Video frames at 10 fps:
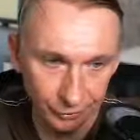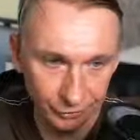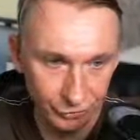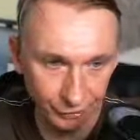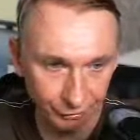
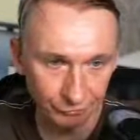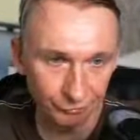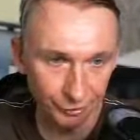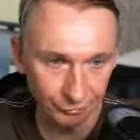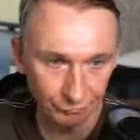check if
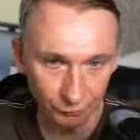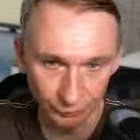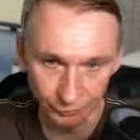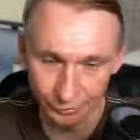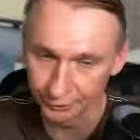I have
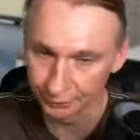1 gig.